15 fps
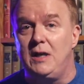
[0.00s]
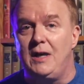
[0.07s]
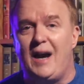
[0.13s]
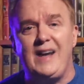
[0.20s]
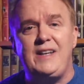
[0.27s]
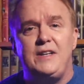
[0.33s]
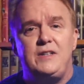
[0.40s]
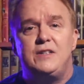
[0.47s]

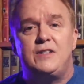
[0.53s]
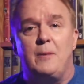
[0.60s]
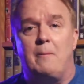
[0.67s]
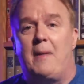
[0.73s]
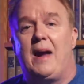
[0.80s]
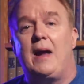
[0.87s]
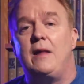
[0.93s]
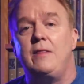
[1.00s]
I didn't
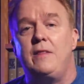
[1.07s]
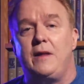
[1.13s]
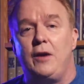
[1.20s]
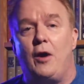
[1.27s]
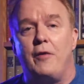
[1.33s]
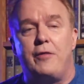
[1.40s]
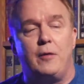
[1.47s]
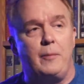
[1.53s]
demand the
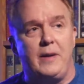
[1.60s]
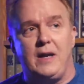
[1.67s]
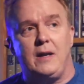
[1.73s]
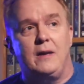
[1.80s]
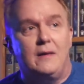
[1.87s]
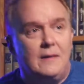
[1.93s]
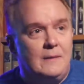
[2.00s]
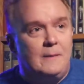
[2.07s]
author be